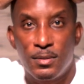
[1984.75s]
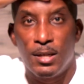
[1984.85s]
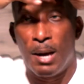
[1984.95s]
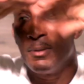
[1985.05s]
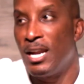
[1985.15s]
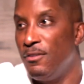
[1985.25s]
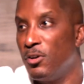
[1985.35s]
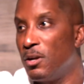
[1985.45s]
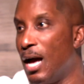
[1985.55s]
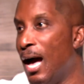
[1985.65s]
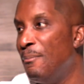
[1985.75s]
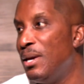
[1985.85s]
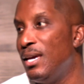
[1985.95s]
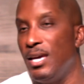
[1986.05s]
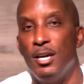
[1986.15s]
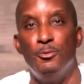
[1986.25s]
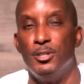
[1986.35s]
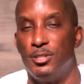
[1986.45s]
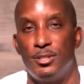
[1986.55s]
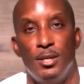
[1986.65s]
I'm not even gonna. I mean, it
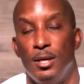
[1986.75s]
was.